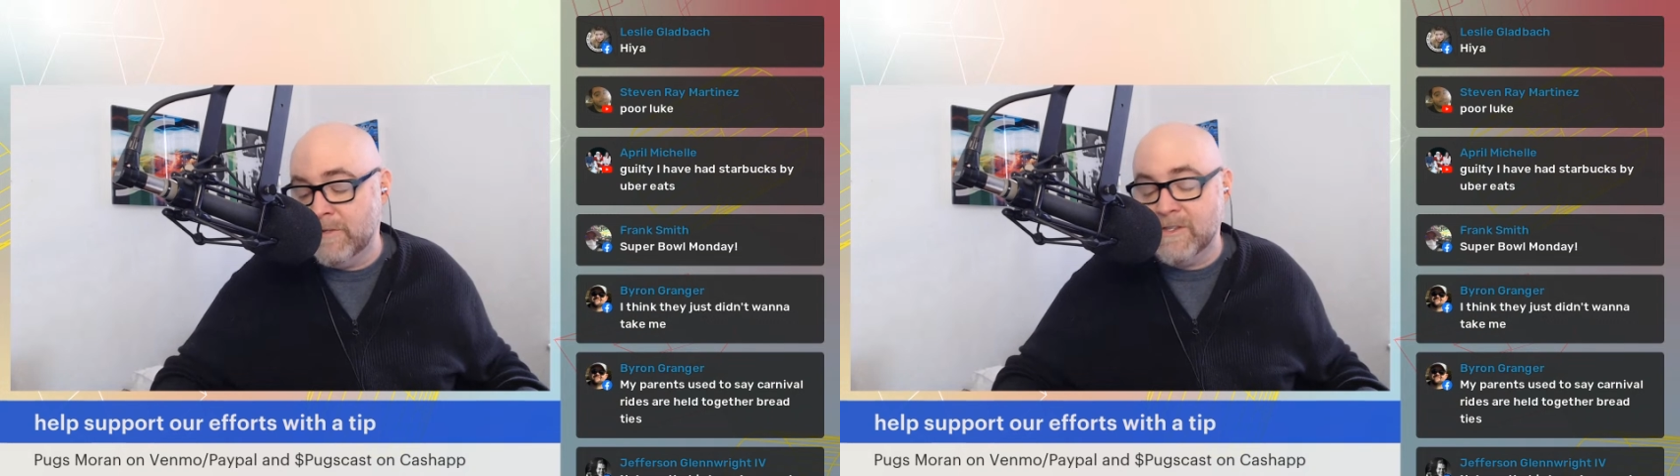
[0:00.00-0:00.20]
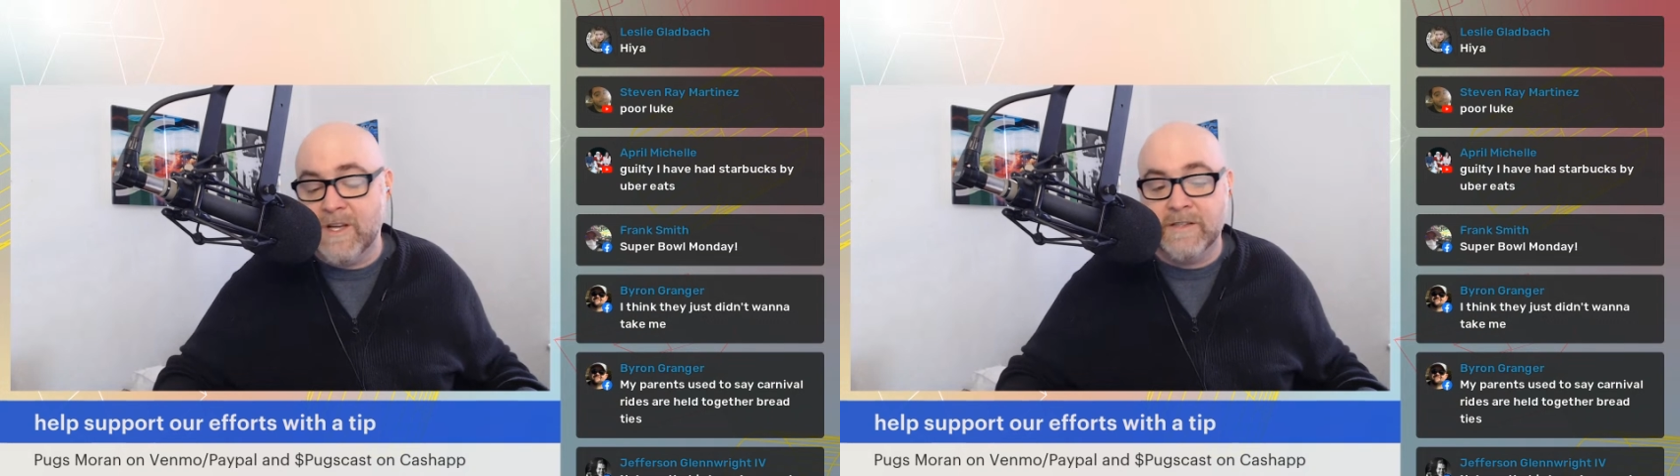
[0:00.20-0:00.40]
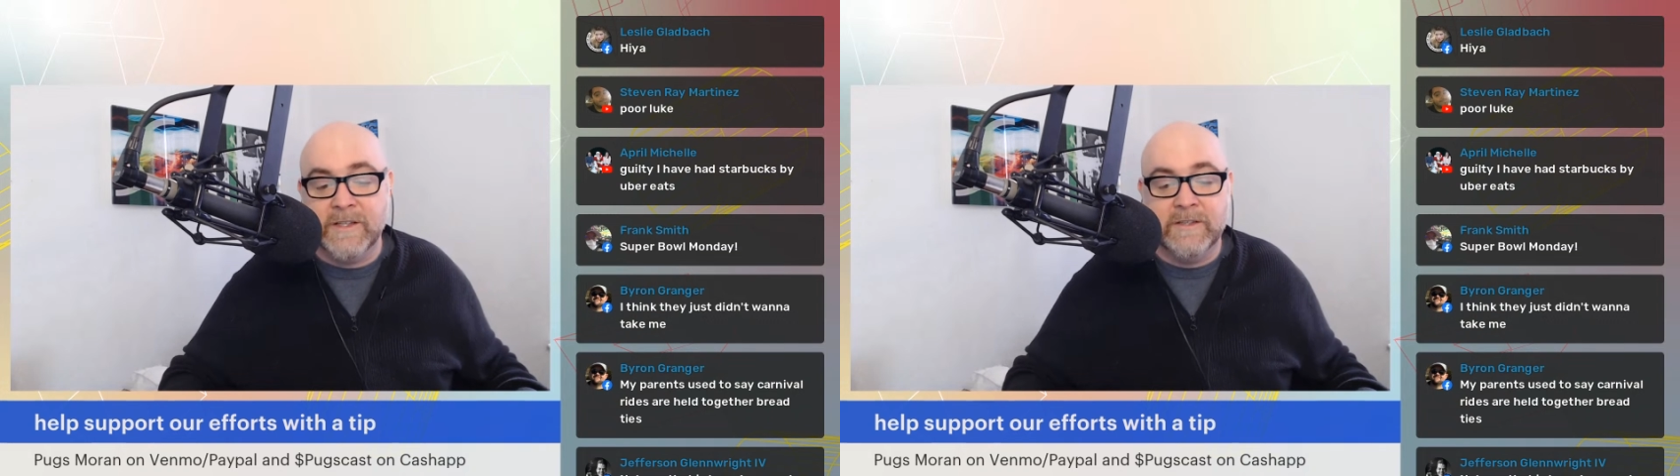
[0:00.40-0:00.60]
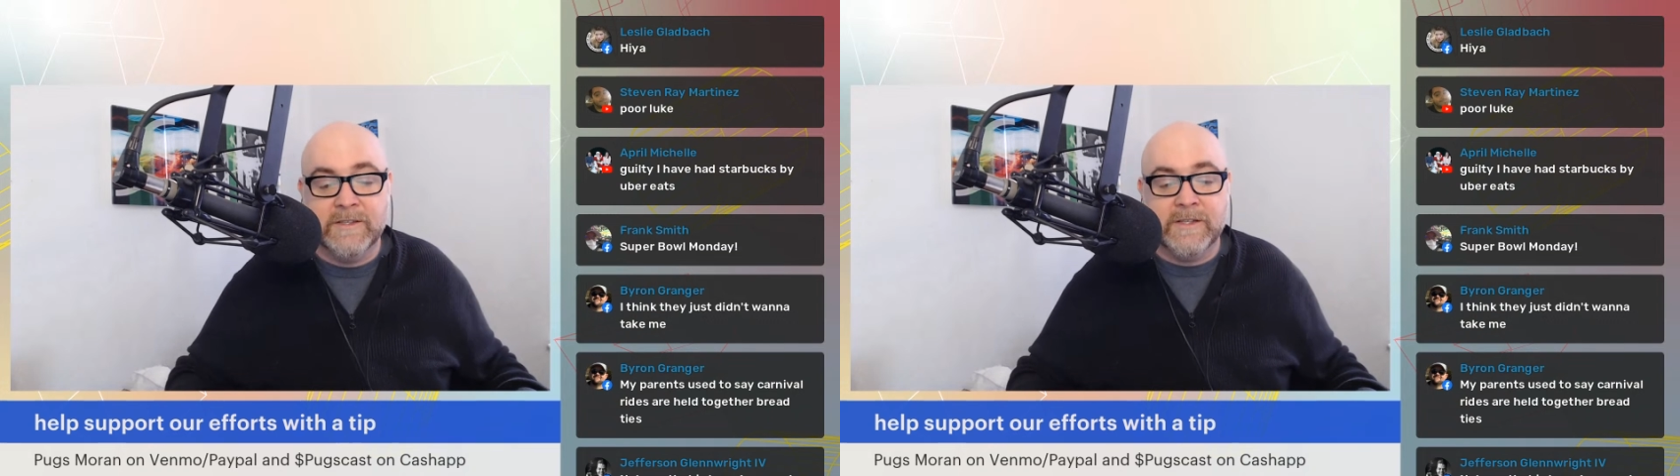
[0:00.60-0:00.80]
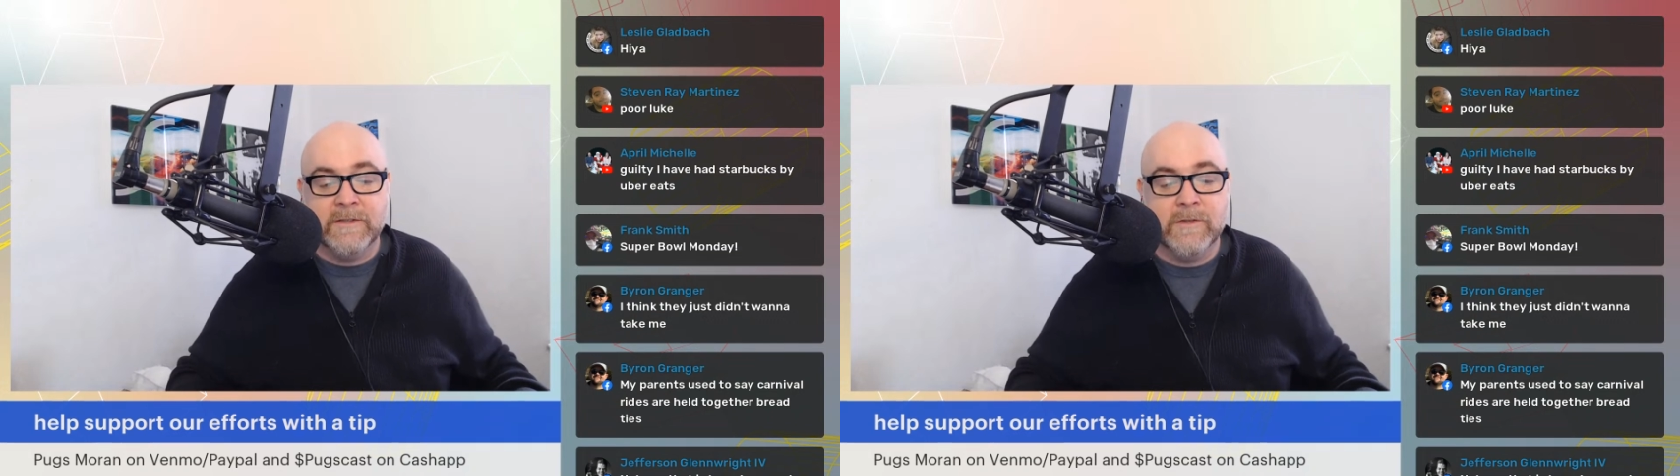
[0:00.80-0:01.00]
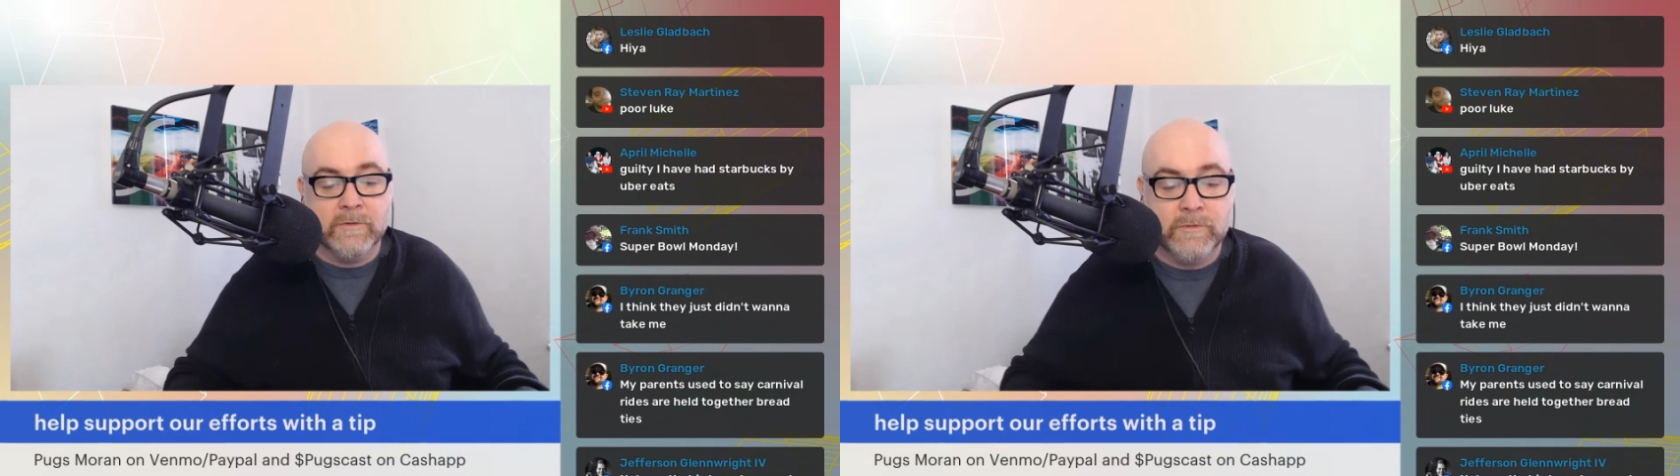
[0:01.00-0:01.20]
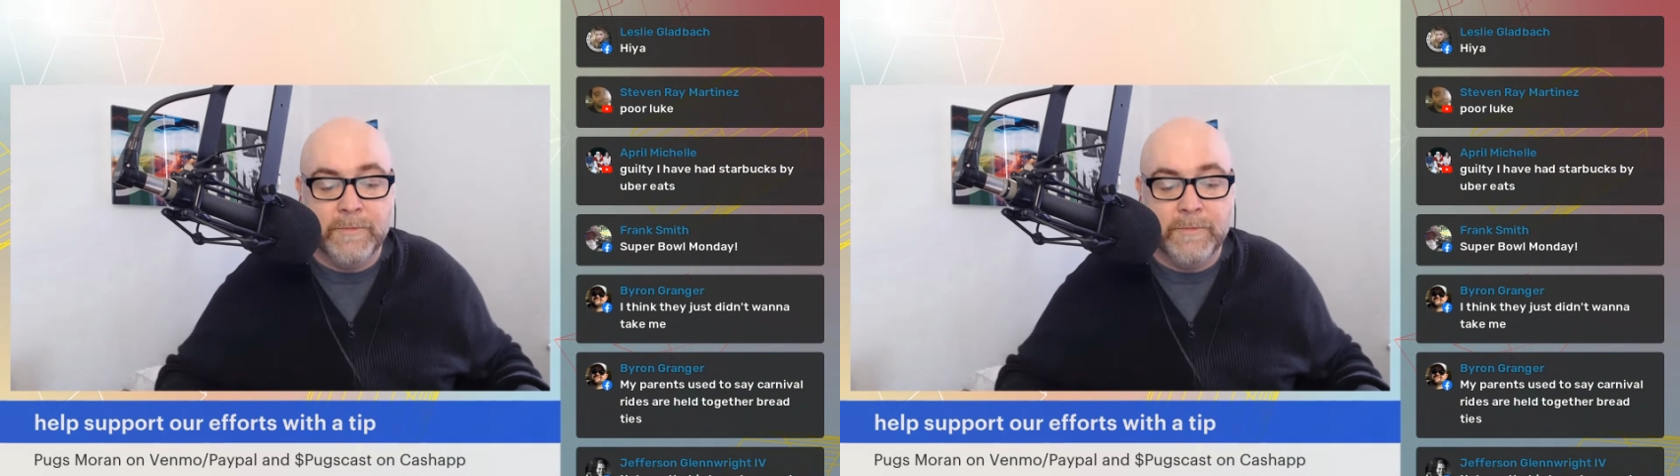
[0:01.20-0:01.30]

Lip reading: discussing, at least on social